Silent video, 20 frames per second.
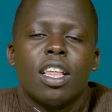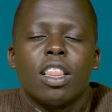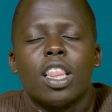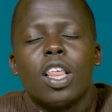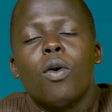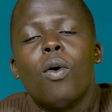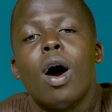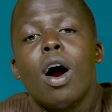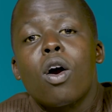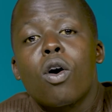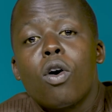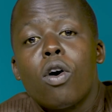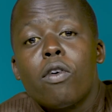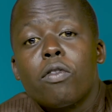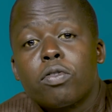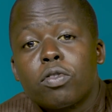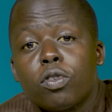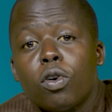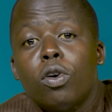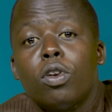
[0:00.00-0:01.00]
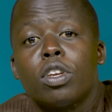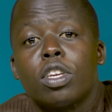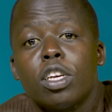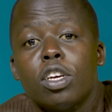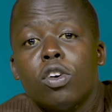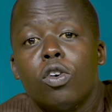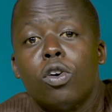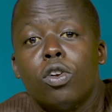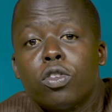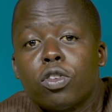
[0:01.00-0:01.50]
The work of salt
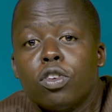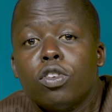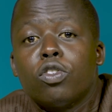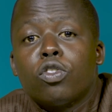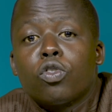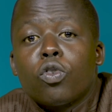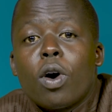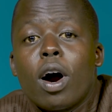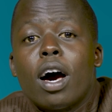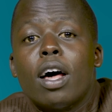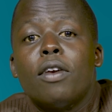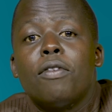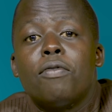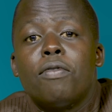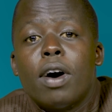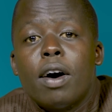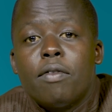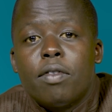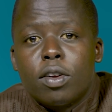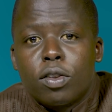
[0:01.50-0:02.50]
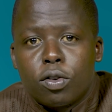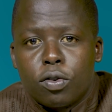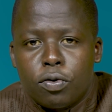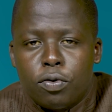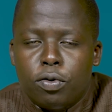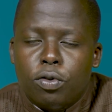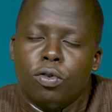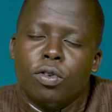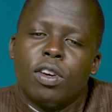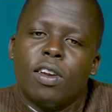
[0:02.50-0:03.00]
also is to add flavor to
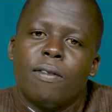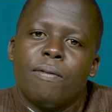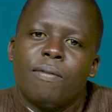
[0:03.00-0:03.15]
food.